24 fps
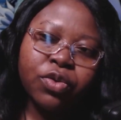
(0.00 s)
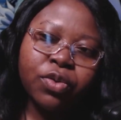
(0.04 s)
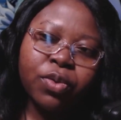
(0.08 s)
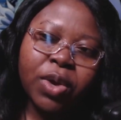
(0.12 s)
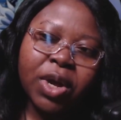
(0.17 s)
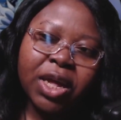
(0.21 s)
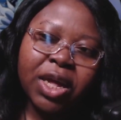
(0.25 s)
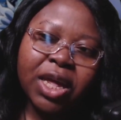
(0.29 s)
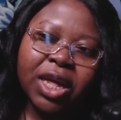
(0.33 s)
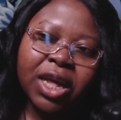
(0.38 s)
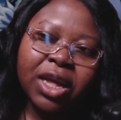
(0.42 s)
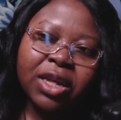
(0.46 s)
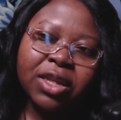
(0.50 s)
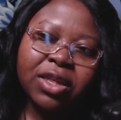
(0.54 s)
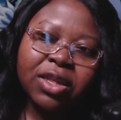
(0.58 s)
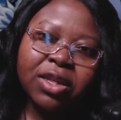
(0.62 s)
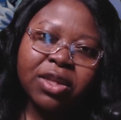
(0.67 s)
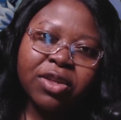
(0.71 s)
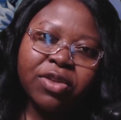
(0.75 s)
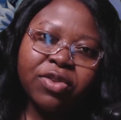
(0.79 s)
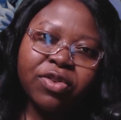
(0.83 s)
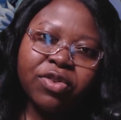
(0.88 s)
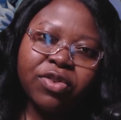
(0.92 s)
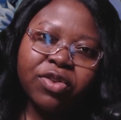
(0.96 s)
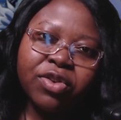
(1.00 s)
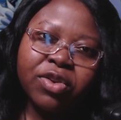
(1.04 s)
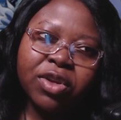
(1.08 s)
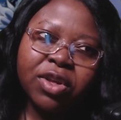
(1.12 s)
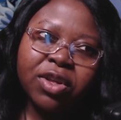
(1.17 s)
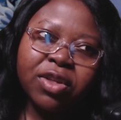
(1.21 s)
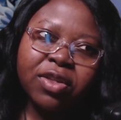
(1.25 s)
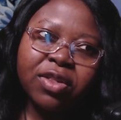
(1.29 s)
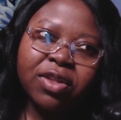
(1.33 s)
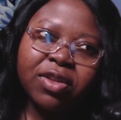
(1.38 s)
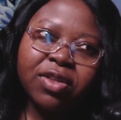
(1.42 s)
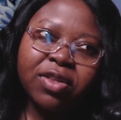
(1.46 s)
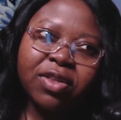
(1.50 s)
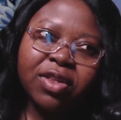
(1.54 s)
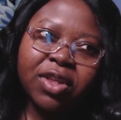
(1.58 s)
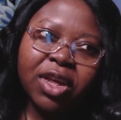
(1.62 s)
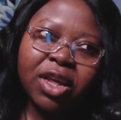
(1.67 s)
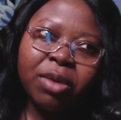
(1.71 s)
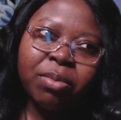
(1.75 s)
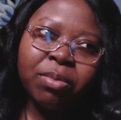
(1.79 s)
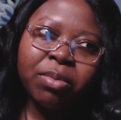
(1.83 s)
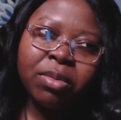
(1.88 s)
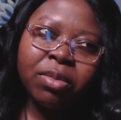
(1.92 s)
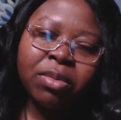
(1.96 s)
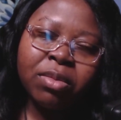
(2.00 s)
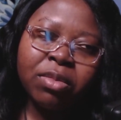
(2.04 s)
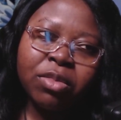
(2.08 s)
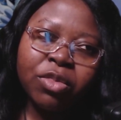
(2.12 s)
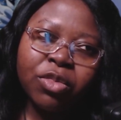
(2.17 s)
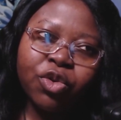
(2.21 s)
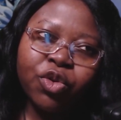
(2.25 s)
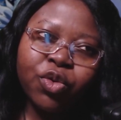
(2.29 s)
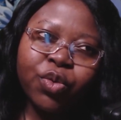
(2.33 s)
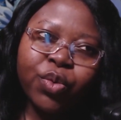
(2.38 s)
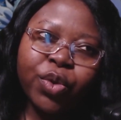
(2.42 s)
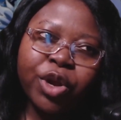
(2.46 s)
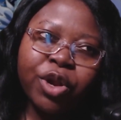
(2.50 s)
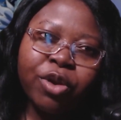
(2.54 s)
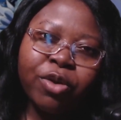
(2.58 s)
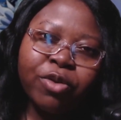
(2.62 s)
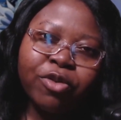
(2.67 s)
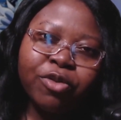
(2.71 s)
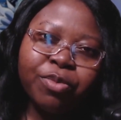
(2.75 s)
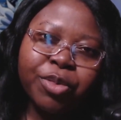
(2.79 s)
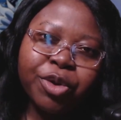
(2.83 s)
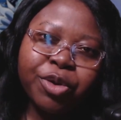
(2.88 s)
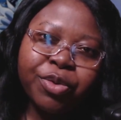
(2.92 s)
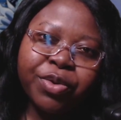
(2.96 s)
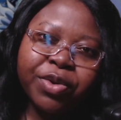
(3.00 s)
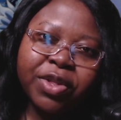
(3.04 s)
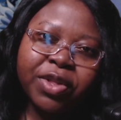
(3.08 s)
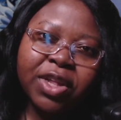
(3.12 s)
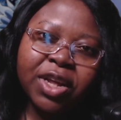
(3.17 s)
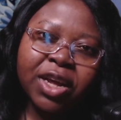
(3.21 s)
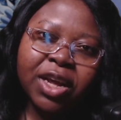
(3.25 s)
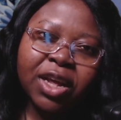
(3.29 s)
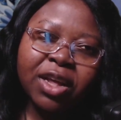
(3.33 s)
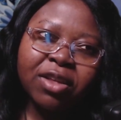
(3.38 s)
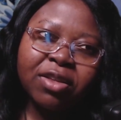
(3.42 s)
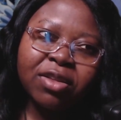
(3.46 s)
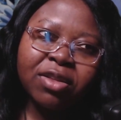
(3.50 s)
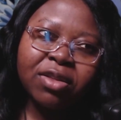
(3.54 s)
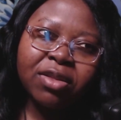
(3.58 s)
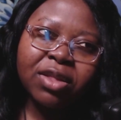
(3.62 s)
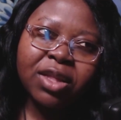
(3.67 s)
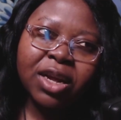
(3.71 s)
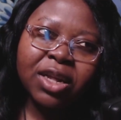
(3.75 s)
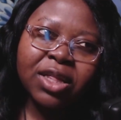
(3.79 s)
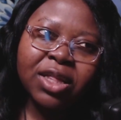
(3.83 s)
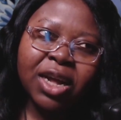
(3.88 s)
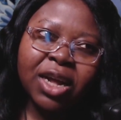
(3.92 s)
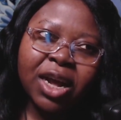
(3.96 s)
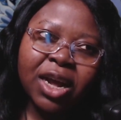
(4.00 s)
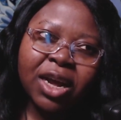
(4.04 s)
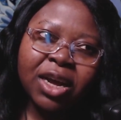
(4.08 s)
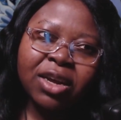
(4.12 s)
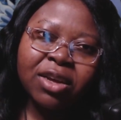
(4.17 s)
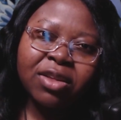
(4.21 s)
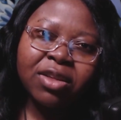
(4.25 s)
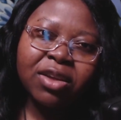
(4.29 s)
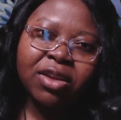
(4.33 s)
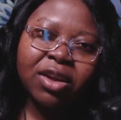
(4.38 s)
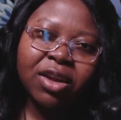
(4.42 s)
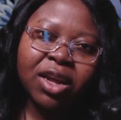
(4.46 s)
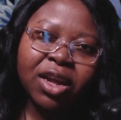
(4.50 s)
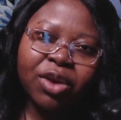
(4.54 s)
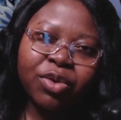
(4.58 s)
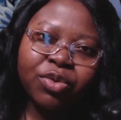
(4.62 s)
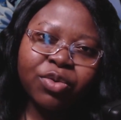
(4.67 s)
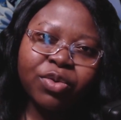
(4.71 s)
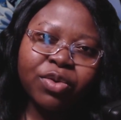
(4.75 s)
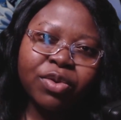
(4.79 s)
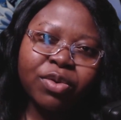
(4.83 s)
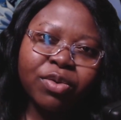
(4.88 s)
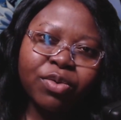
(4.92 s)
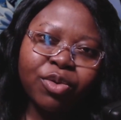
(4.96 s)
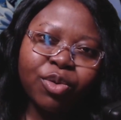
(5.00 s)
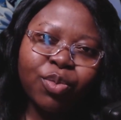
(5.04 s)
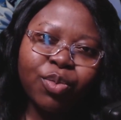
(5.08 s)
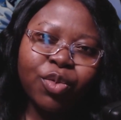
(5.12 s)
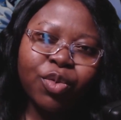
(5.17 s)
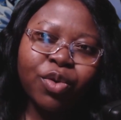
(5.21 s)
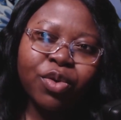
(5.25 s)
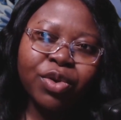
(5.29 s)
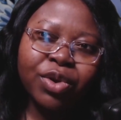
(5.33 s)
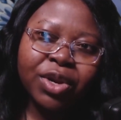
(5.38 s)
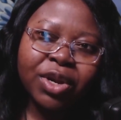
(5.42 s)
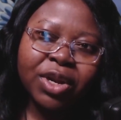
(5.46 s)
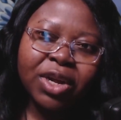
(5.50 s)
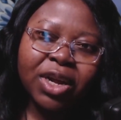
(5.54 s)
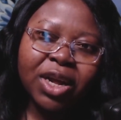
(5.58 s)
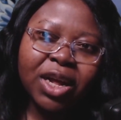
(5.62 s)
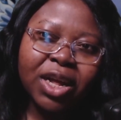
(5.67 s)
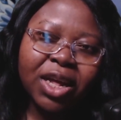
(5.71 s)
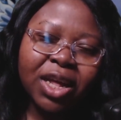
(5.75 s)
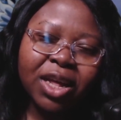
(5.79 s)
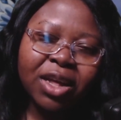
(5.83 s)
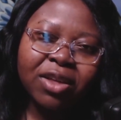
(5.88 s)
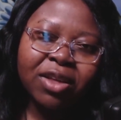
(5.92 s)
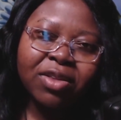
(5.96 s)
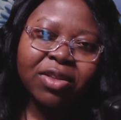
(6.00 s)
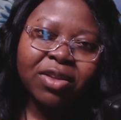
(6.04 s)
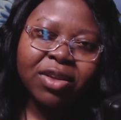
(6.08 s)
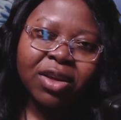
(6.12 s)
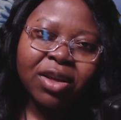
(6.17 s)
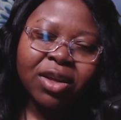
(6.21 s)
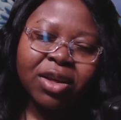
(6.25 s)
I guess it's the same queen of spirits that gets that dies and gets reborn, I guess.